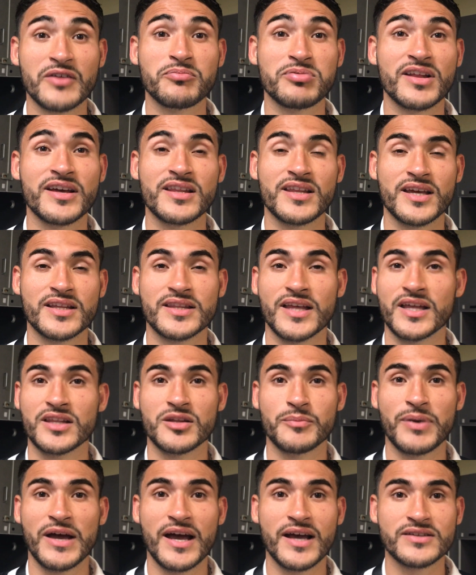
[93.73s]
played like that in
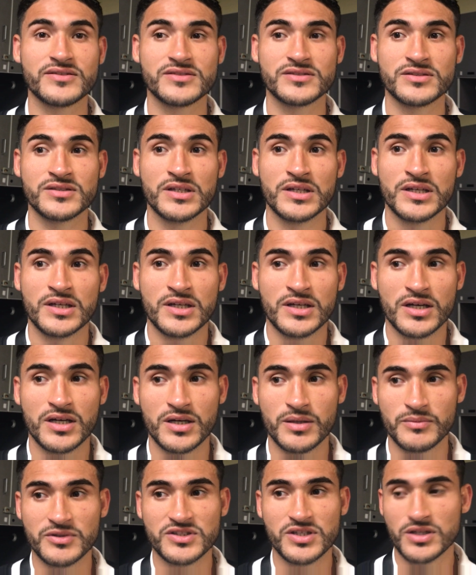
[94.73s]
the past, and
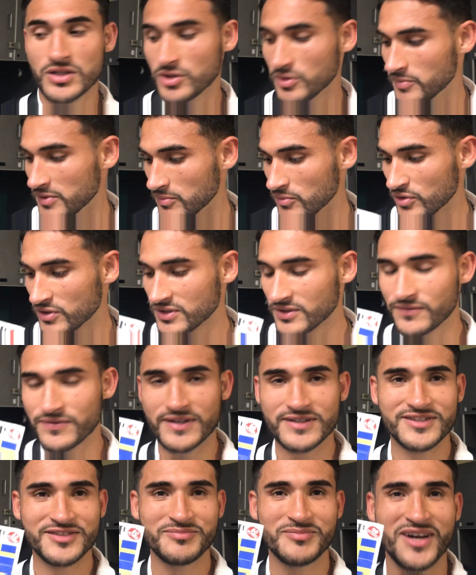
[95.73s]
it's a little bit more
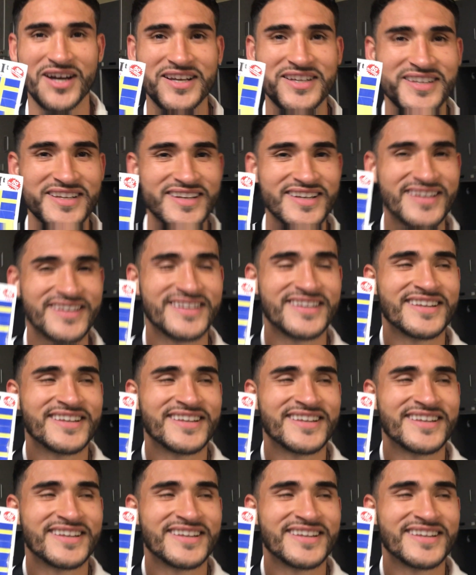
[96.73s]
defensive minded,